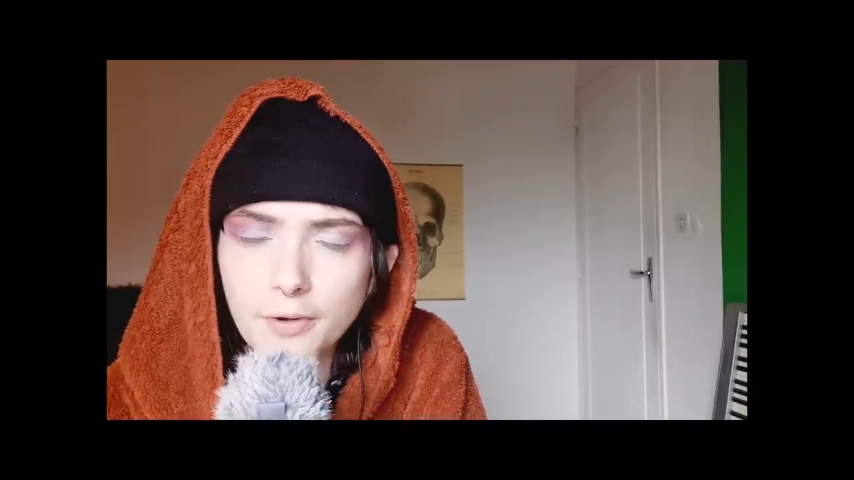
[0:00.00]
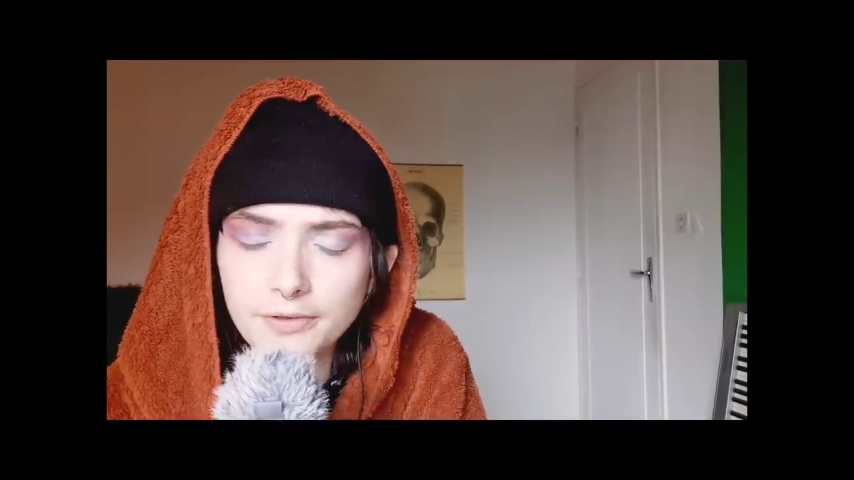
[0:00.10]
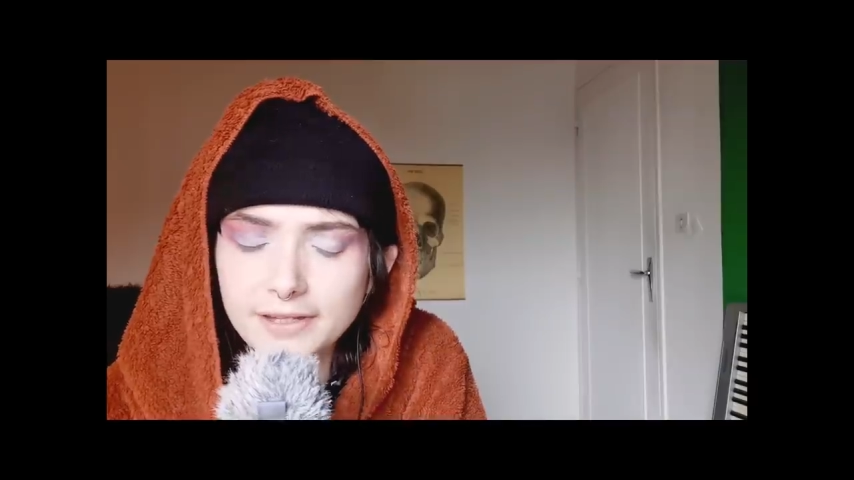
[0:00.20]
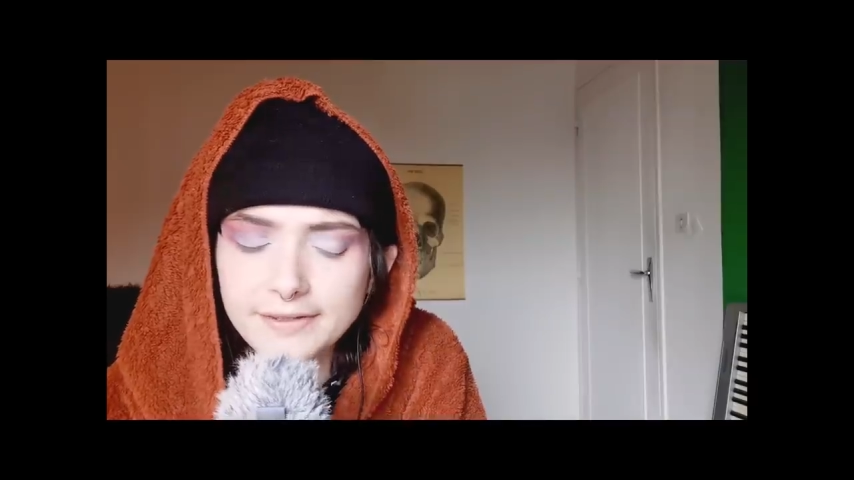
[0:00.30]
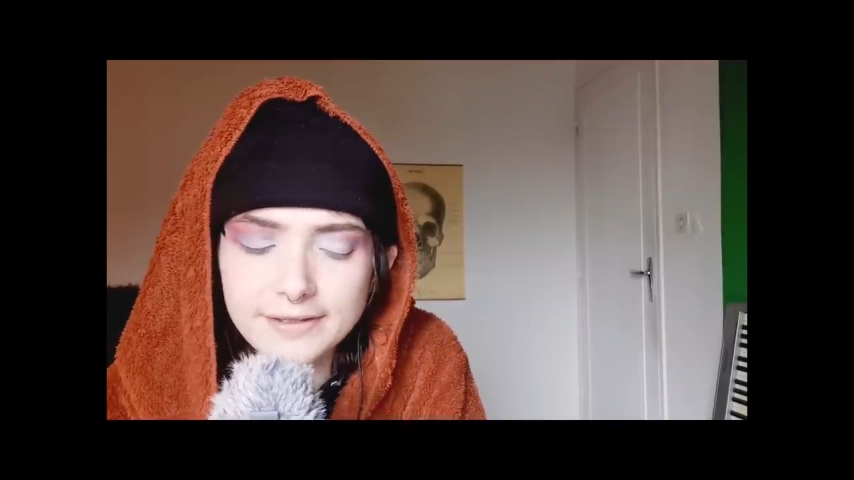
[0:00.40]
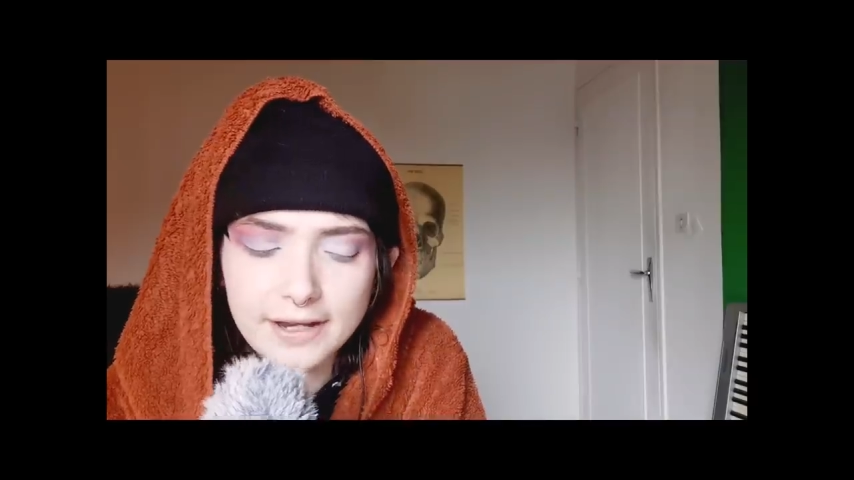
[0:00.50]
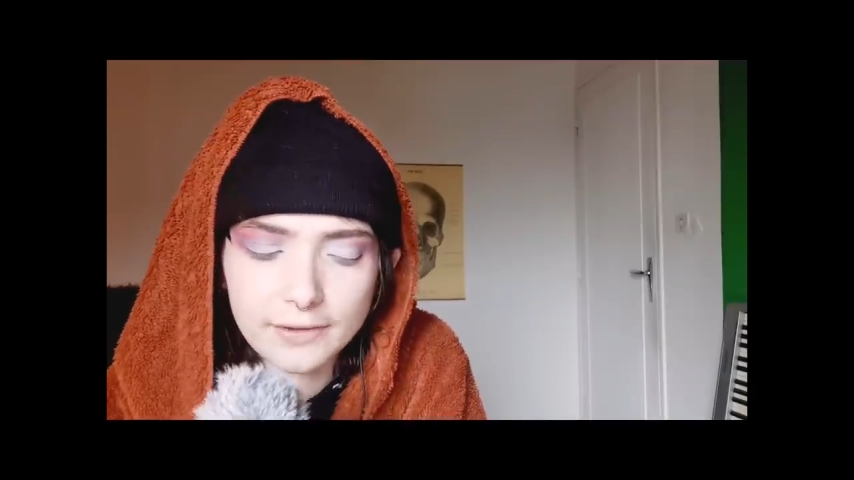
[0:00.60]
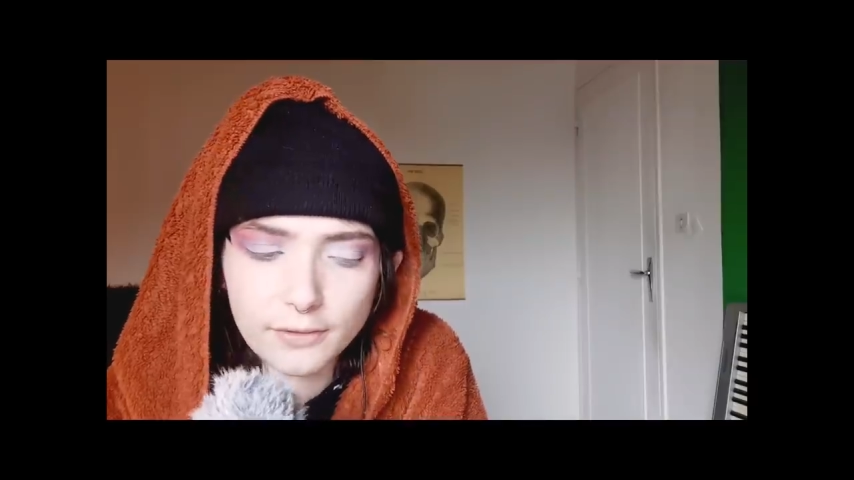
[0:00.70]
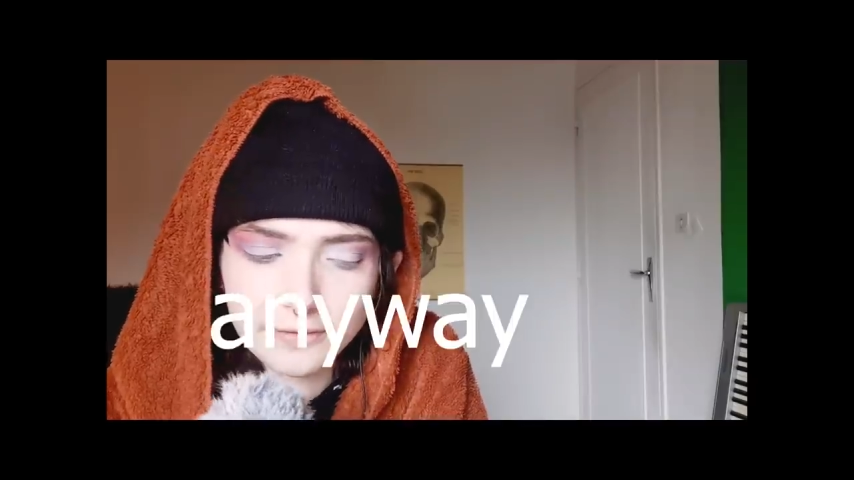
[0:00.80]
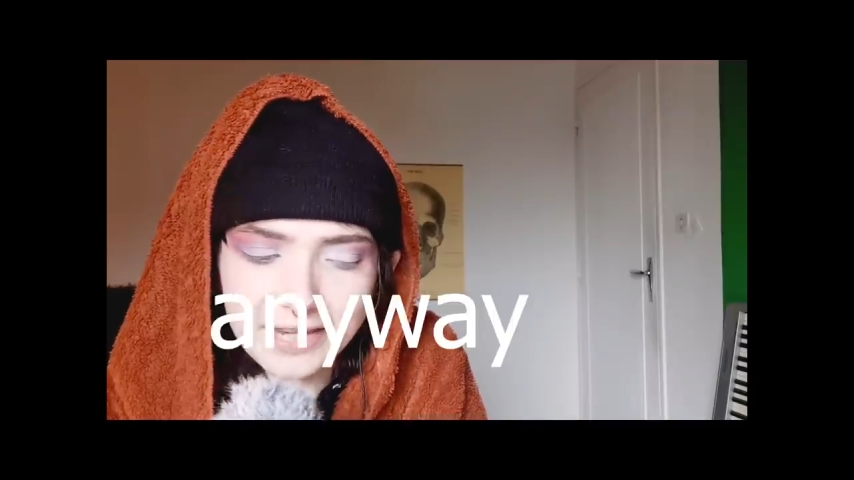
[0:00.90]
on the internet,
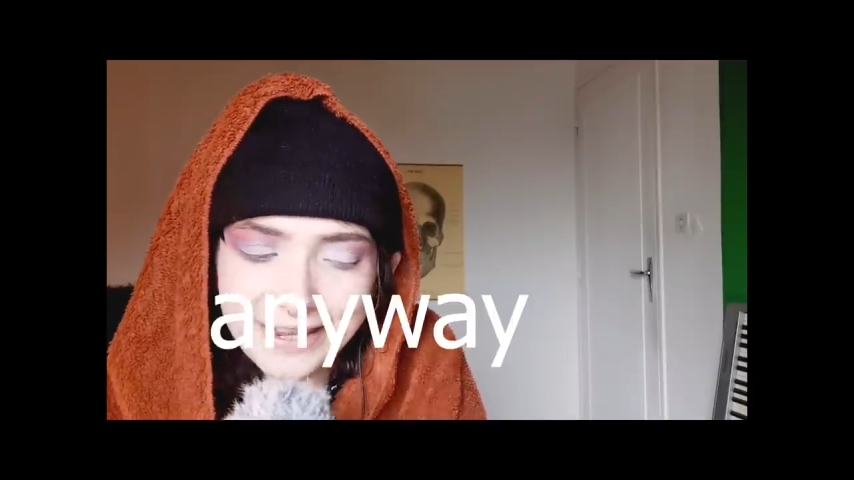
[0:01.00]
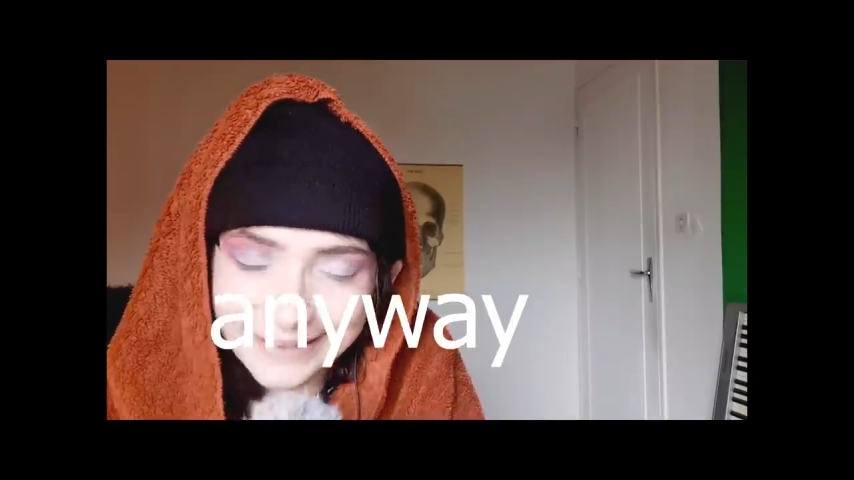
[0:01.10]
korviday.